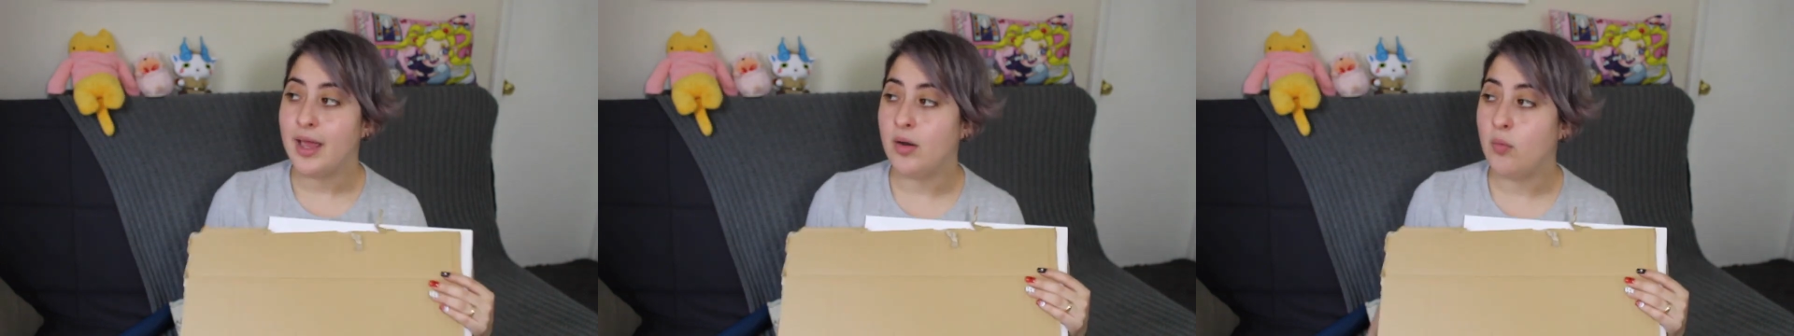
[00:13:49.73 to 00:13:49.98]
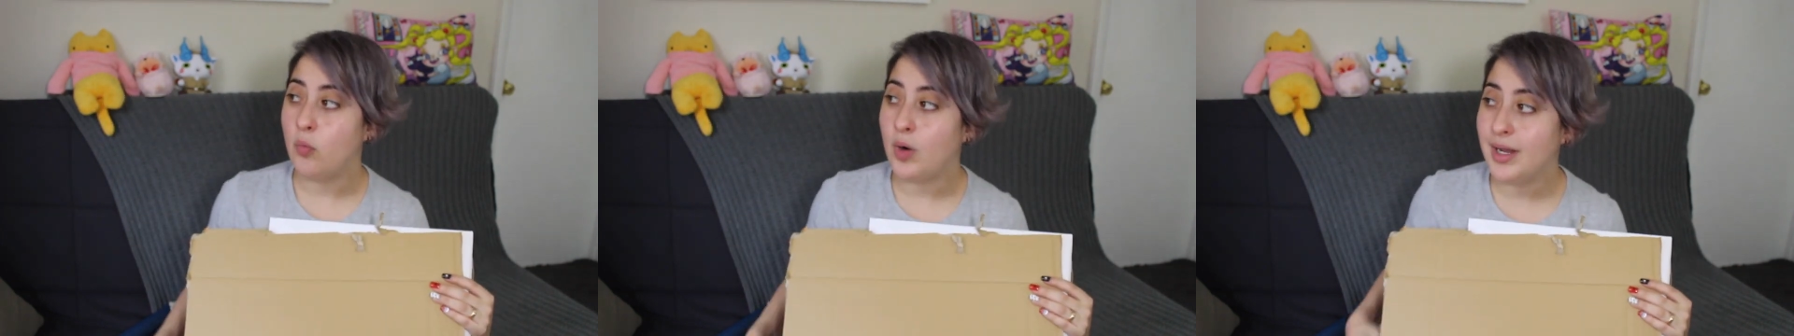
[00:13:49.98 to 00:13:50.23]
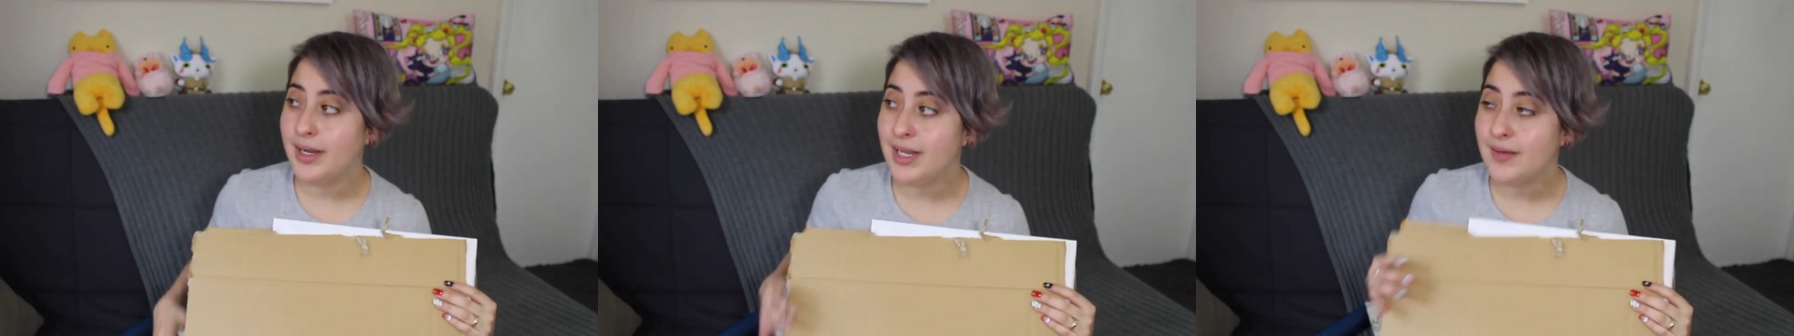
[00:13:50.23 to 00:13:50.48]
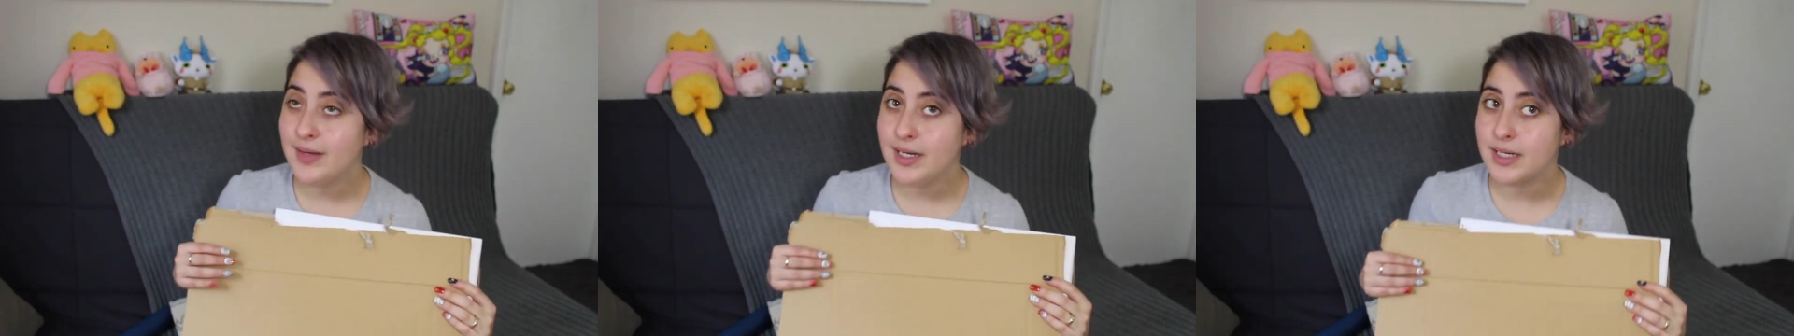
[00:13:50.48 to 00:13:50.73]
And why
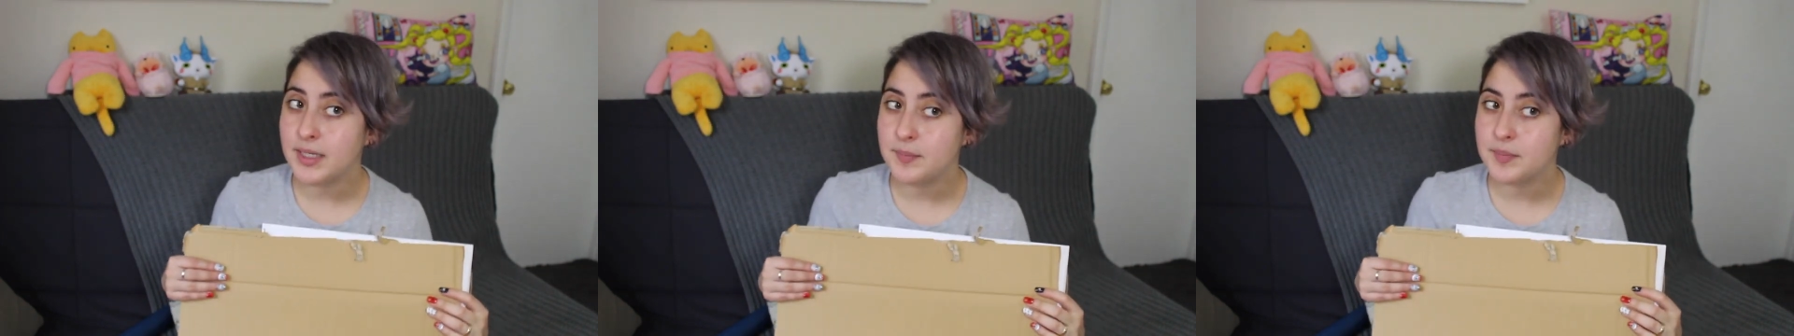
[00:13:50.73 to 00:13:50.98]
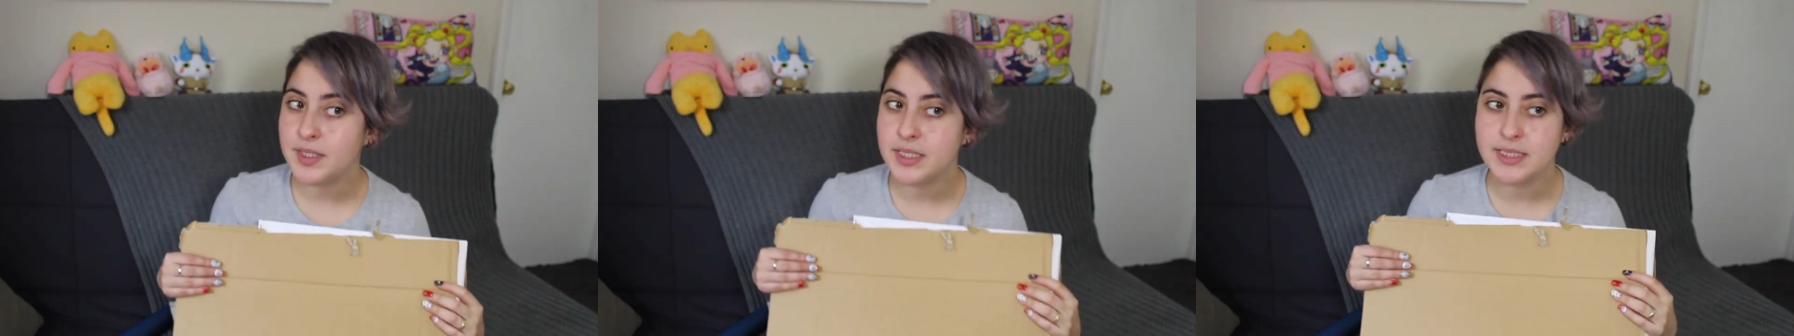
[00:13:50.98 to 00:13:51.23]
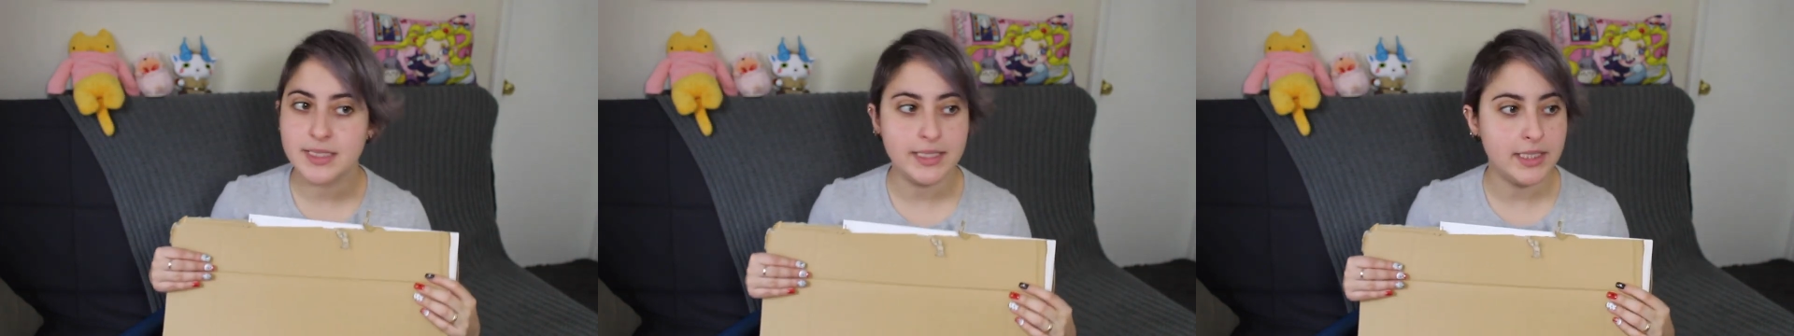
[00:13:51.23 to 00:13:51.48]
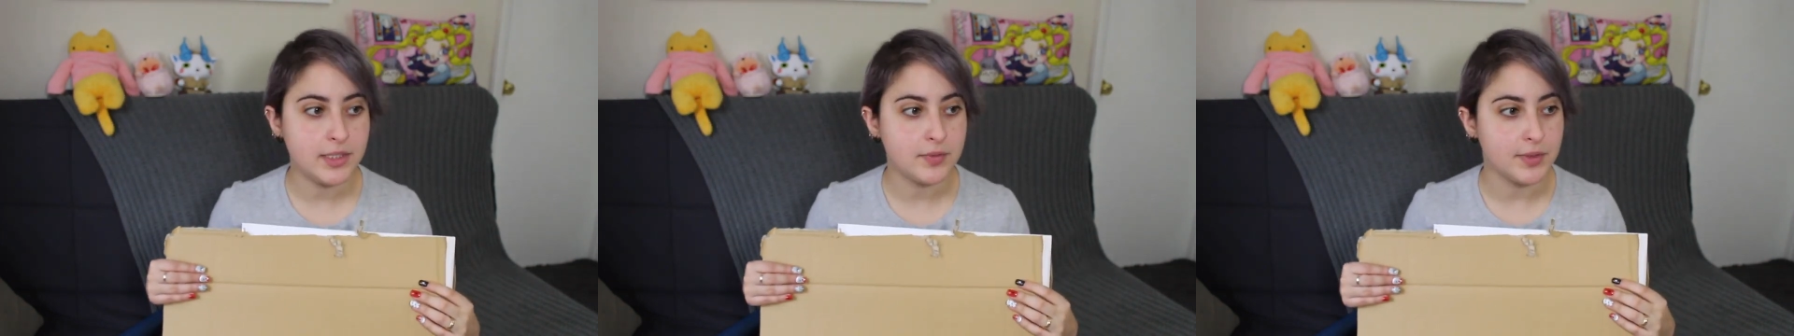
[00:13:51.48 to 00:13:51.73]
have I kept this
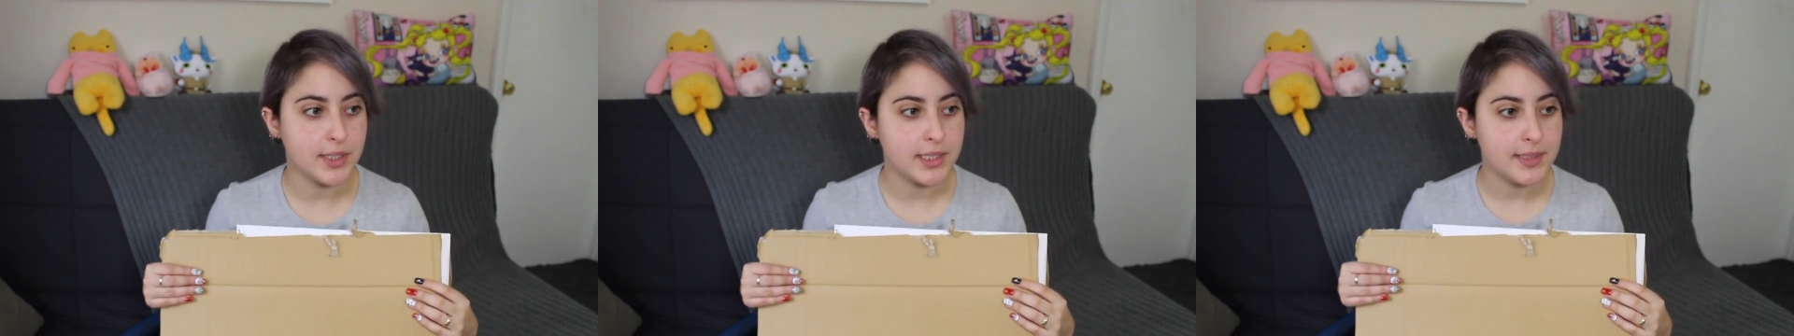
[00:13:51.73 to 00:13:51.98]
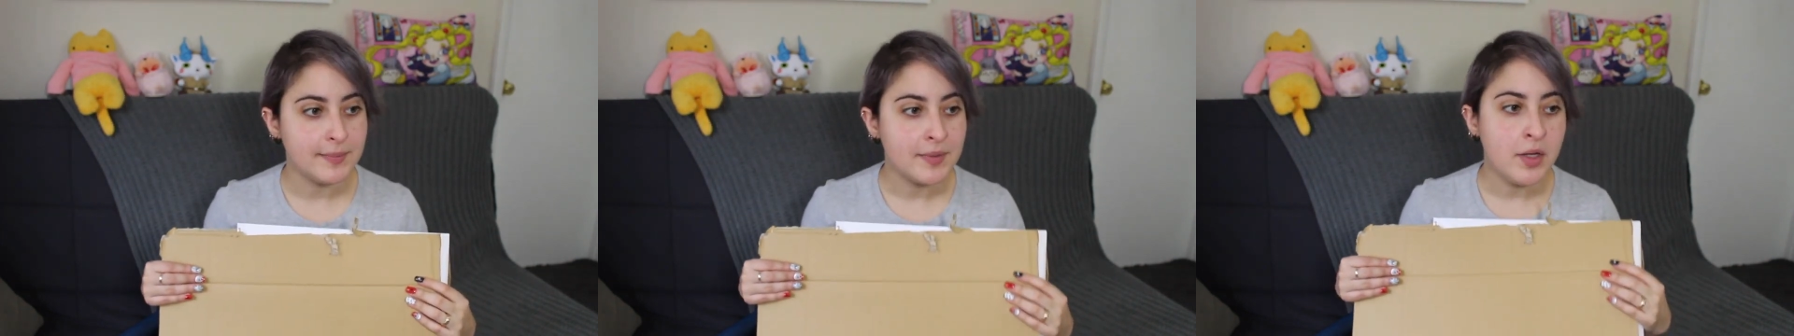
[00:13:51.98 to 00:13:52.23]
secret?